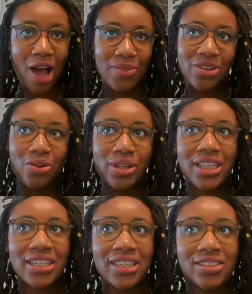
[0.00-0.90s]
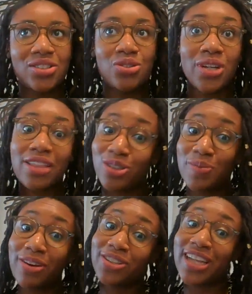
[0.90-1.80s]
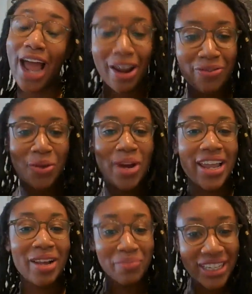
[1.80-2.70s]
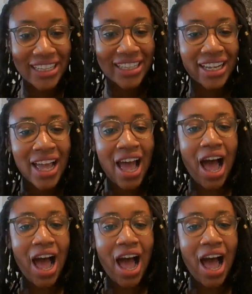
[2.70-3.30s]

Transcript: They know what they need to get those barriers out of the way completely.